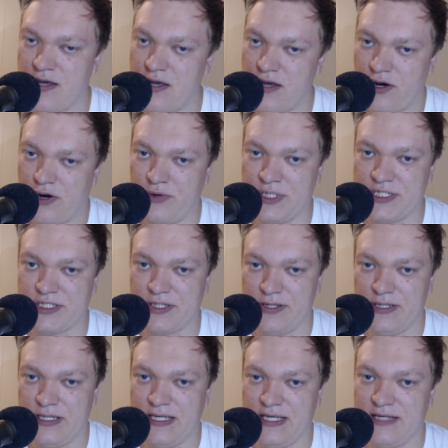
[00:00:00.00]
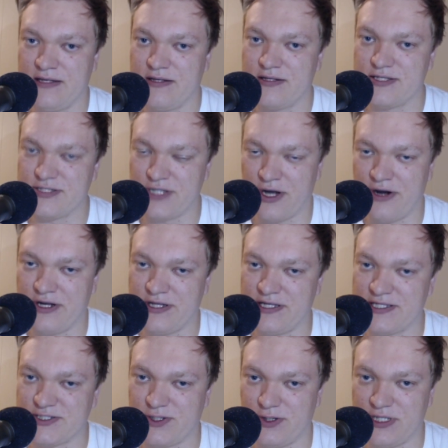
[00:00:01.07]
originally started
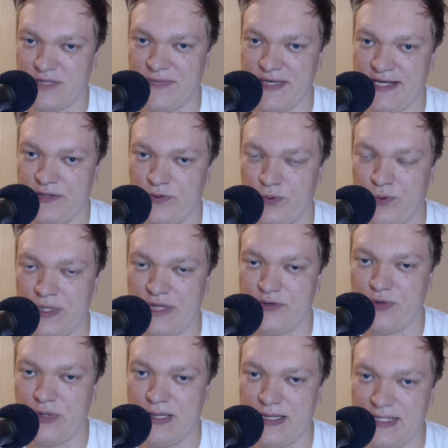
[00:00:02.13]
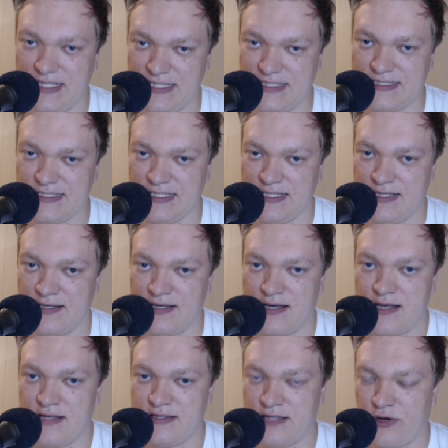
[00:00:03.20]
this whole debate with releasing
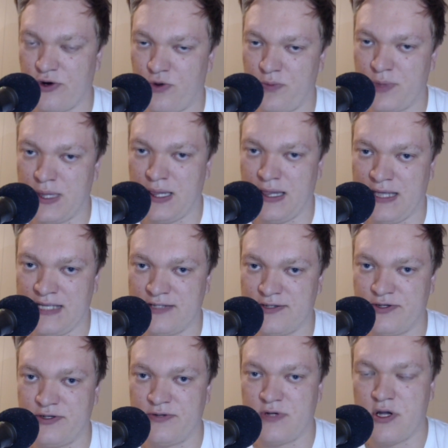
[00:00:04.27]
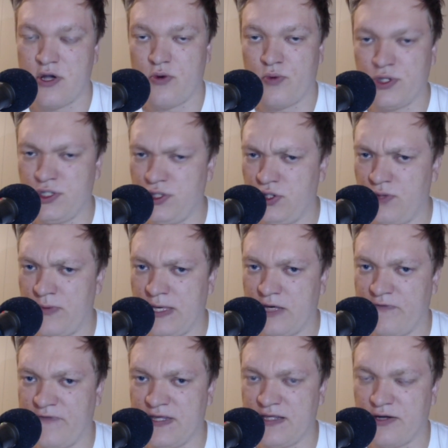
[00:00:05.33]
the open letter. What do you make
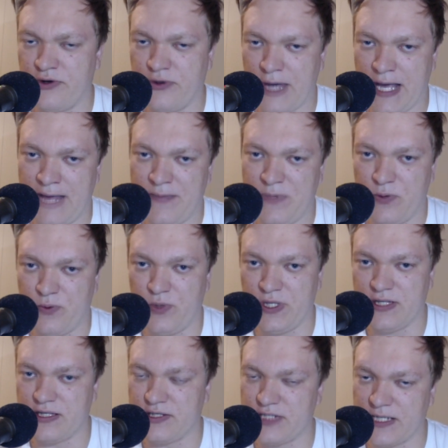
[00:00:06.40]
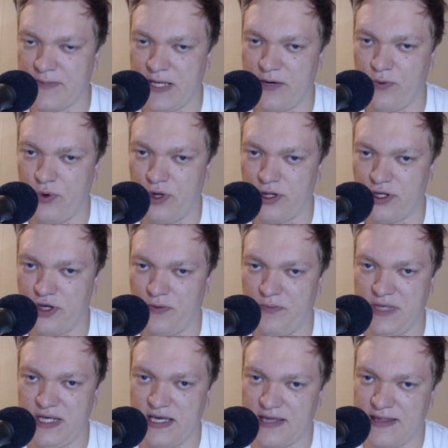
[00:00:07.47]
of it? Are you happy with the Trackmania World Cup
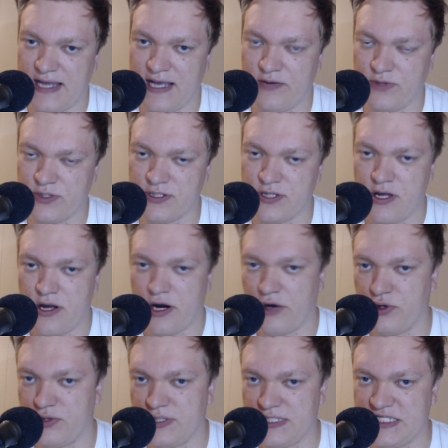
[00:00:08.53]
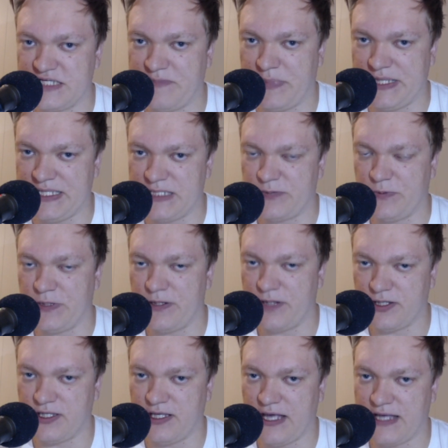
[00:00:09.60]
being announced? Are you displeased with
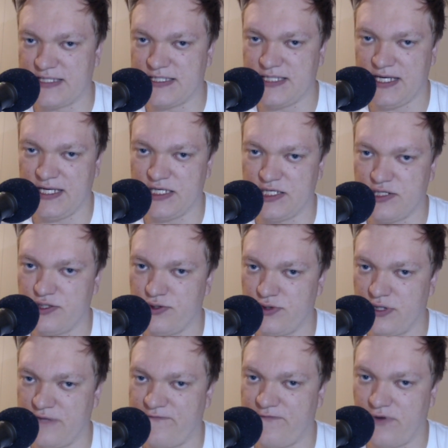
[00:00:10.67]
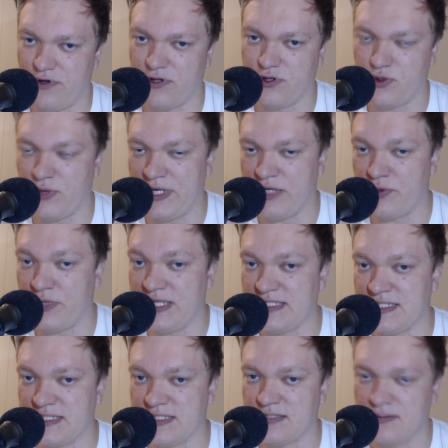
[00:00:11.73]
nothing has changed to the fall 2020
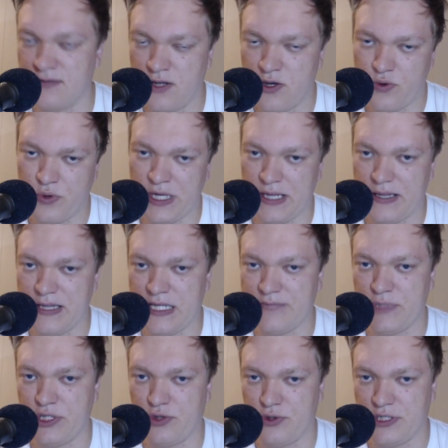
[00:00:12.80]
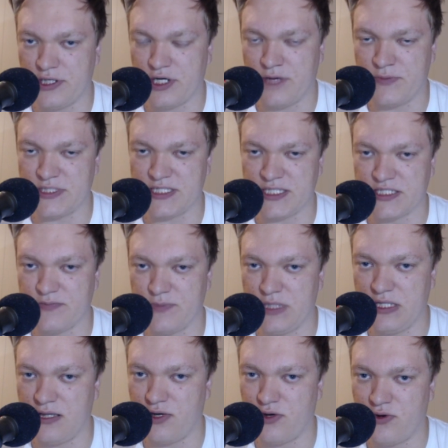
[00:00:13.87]
season? Well, let me know in the comment section
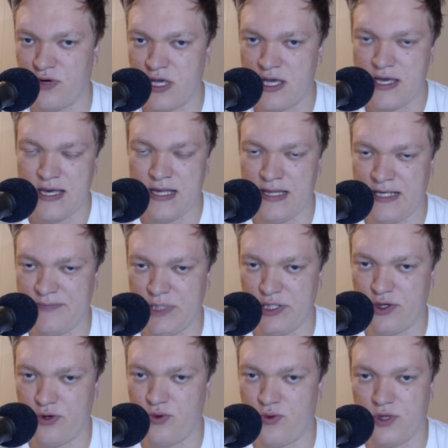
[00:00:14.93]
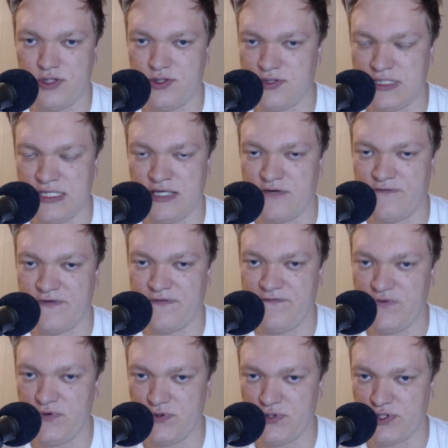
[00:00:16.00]
below, and let me know what you think of the
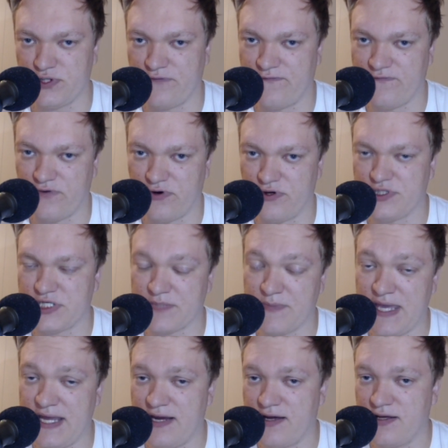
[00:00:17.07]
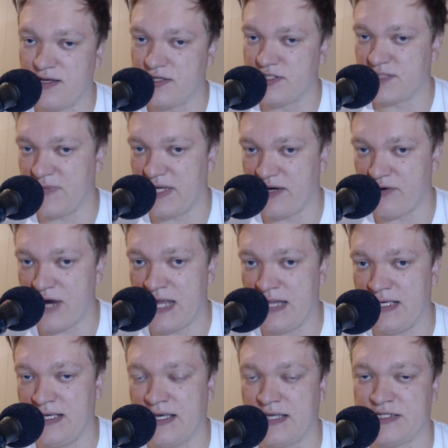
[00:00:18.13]
future for Trackmania, Trackmania Grand
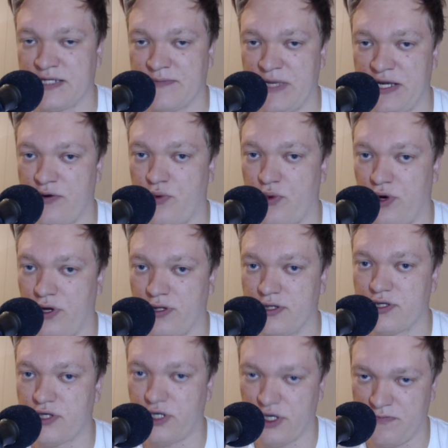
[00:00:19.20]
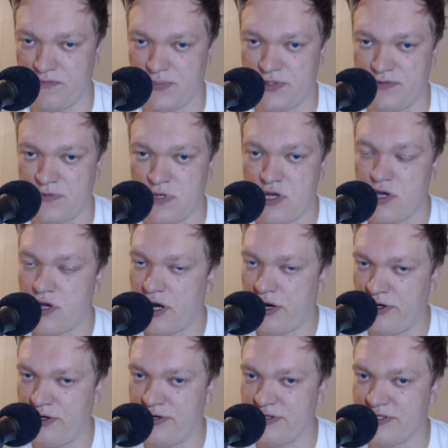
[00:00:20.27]
League, and Trackmania World Cup.
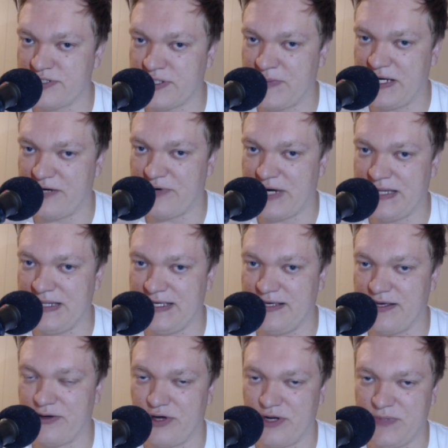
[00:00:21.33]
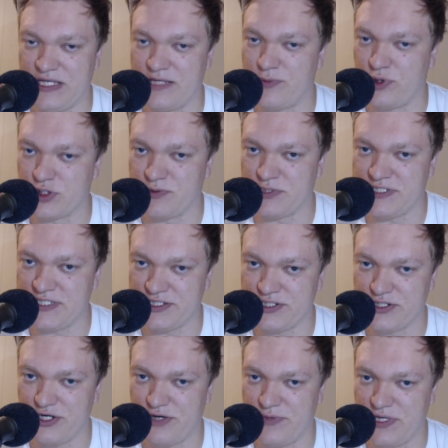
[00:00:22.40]
Are the Trackmania Grand League going to be the most
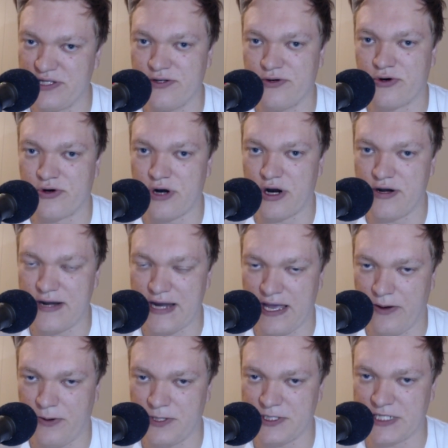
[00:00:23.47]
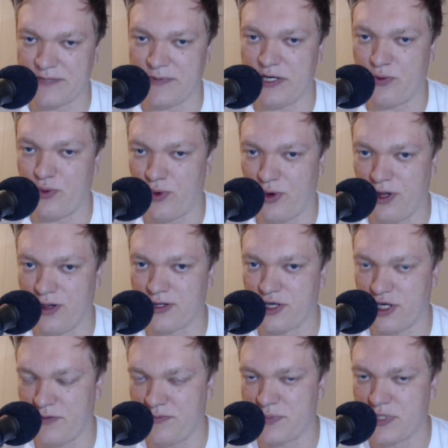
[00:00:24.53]
prestigious tournament, or are now the Trackmania World
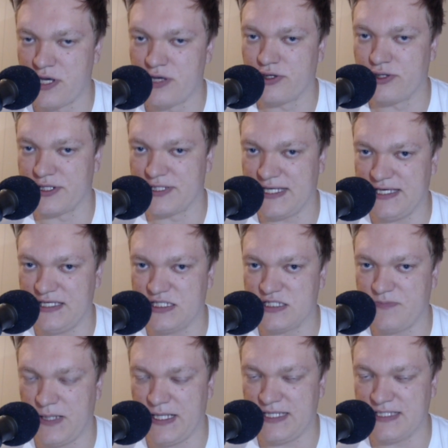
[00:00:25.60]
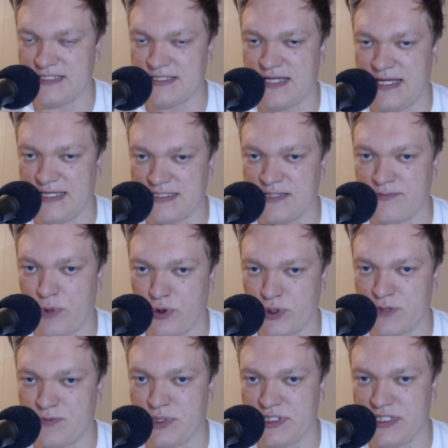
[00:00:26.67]
Cup going to take its place as the
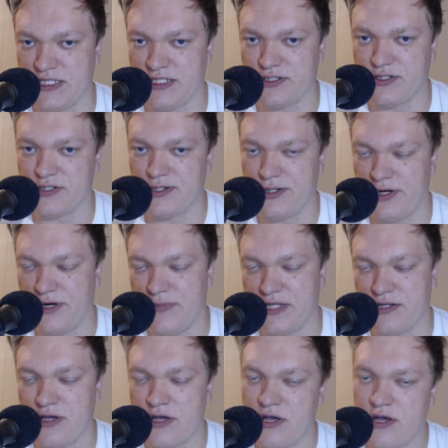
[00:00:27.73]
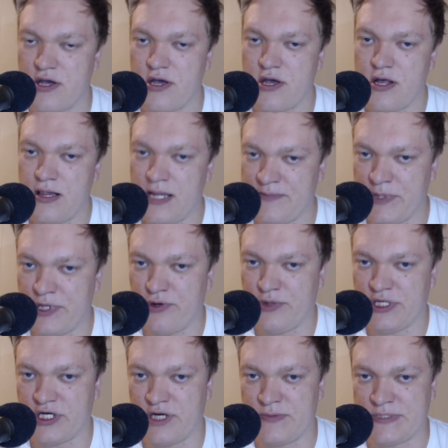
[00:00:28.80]
most prestigious tournament? Let me know in
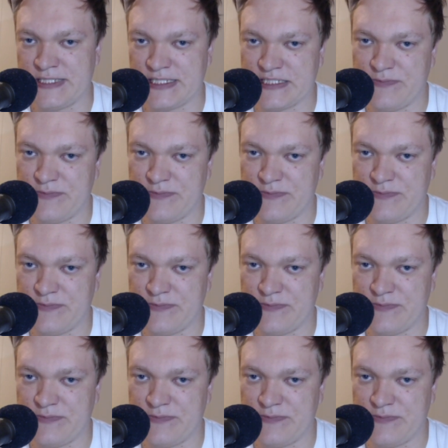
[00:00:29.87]
the comment section